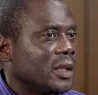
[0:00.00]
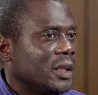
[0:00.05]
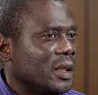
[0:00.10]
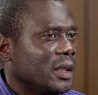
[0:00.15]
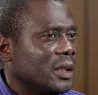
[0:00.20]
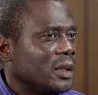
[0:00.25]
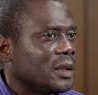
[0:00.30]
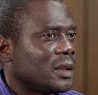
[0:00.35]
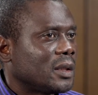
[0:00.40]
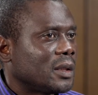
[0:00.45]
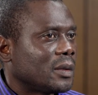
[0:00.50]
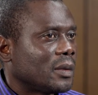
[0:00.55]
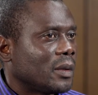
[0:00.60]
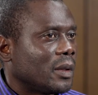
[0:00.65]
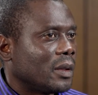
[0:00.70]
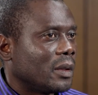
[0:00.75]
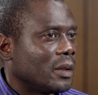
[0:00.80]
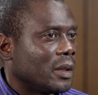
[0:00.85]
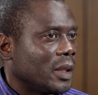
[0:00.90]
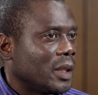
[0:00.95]
is
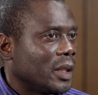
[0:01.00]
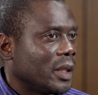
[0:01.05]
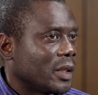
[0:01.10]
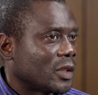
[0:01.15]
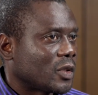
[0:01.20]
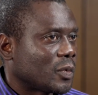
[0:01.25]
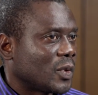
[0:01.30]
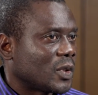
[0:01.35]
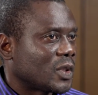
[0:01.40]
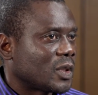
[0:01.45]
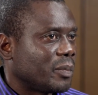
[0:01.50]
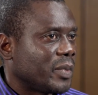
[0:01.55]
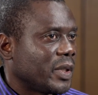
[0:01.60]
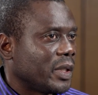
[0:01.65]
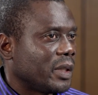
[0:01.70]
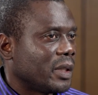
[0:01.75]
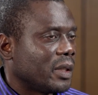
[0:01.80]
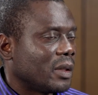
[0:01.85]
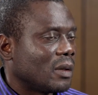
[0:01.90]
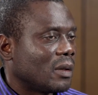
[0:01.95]
the
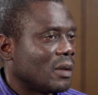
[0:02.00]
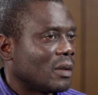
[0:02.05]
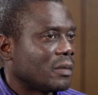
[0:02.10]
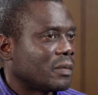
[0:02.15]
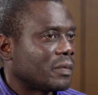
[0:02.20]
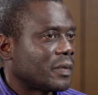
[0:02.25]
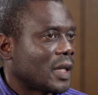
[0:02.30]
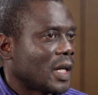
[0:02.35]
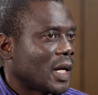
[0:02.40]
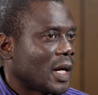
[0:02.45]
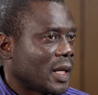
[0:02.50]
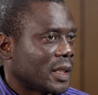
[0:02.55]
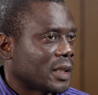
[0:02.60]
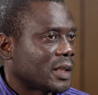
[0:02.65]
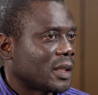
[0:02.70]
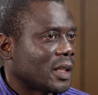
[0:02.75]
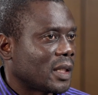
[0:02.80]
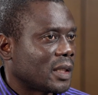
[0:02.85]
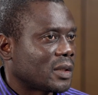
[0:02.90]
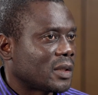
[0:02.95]
responsibility of
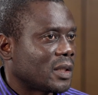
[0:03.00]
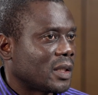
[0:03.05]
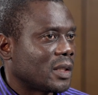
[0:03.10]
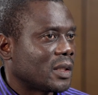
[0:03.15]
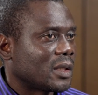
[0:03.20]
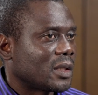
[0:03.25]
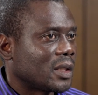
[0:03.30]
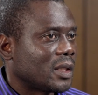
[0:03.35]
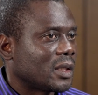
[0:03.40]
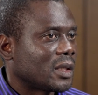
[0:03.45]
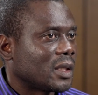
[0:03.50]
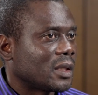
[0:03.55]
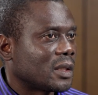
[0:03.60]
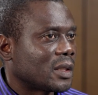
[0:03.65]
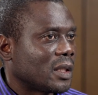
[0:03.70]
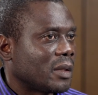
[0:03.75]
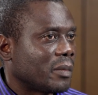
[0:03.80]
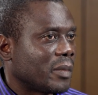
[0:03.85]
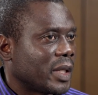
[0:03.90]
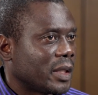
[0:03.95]
us as statisticians
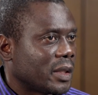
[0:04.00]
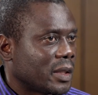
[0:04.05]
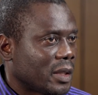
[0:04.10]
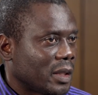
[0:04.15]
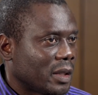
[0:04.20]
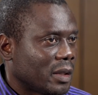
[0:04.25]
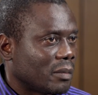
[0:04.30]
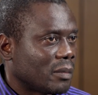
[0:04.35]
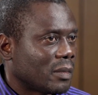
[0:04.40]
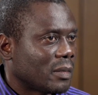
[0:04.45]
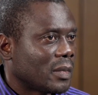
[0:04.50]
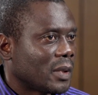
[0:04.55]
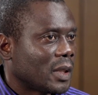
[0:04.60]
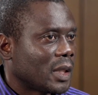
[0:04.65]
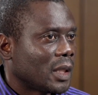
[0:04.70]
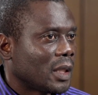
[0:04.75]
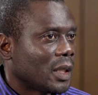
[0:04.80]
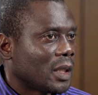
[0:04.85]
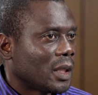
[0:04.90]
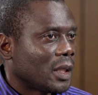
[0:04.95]
in my team
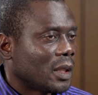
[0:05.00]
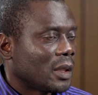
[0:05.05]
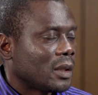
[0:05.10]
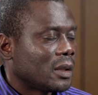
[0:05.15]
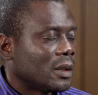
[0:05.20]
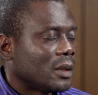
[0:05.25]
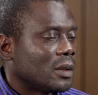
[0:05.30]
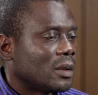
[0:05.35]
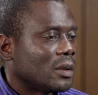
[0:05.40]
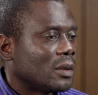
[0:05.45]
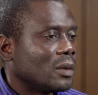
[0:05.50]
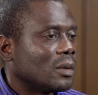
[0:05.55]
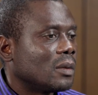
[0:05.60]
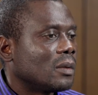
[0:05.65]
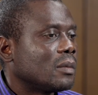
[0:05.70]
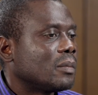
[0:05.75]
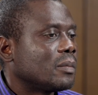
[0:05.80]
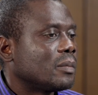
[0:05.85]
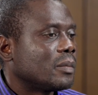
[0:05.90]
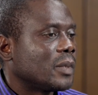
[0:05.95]

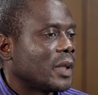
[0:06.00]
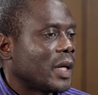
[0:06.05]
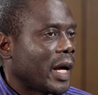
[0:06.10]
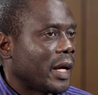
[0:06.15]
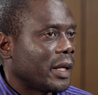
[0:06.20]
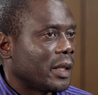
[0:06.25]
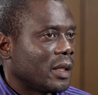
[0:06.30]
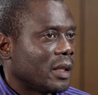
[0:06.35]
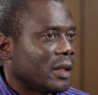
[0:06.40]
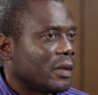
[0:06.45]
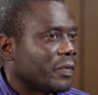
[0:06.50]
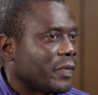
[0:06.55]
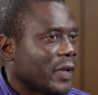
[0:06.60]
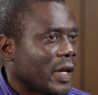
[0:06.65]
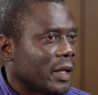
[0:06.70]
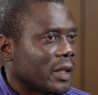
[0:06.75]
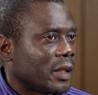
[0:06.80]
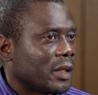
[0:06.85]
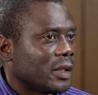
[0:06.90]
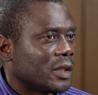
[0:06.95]
to
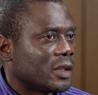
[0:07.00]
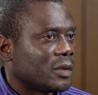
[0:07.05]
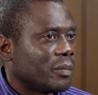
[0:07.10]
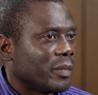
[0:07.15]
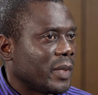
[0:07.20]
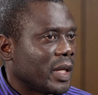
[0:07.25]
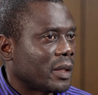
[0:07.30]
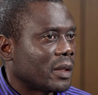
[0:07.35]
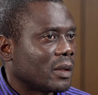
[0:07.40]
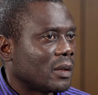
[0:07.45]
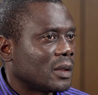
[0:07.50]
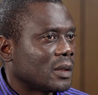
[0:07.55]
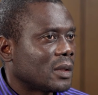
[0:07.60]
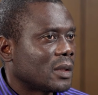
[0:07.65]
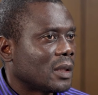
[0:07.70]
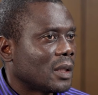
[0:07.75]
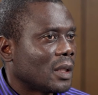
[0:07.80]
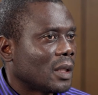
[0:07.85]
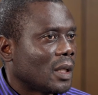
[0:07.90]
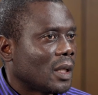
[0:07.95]
identify these
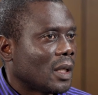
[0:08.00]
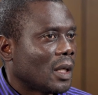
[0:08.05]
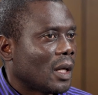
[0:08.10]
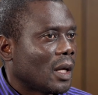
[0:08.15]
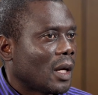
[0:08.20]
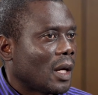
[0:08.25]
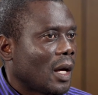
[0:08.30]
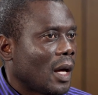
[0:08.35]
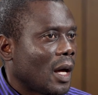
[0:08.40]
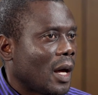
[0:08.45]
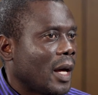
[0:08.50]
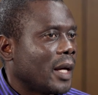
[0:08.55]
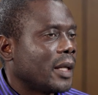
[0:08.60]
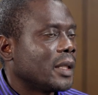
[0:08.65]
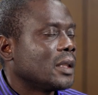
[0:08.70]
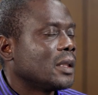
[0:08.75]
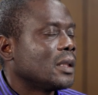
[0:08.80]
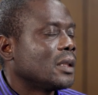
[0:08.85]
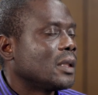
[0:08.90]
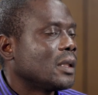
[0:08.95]
methods
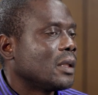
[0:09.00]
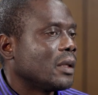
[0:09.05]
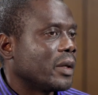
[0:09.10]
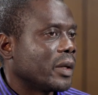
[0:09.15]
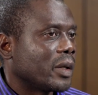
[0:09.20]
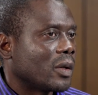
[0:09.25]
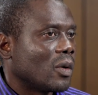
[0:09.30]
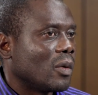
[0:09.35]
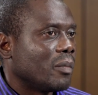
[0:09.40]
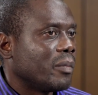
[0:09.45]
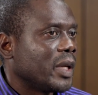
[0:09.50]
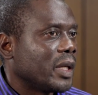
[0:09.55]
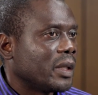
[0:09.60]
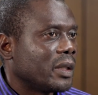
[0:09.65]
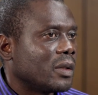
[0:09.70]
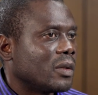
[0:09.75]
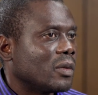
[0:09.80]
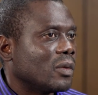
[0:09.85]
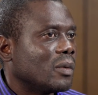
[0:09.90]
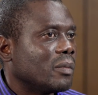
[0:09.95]
and
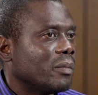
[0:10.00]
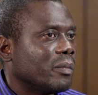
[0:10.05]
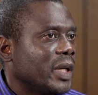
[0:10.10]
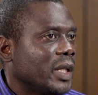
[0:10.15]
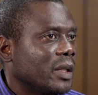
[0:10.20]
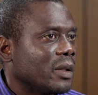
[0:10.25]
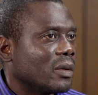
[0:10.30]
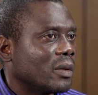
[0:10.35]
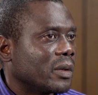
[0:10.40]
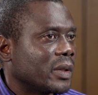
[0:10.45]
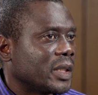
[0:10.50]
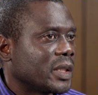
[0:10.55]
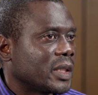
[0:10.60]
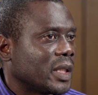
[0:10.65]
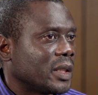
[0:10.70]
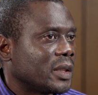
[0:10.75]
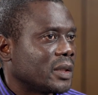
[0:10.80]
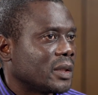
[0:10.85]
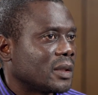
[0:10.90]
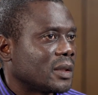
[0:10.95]
recommend to medical
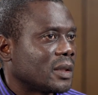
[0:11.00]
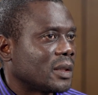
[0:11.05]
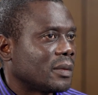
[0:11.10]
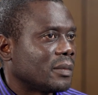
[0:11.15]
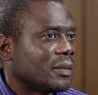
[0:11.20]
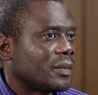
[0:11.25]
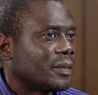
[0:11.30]
researchers.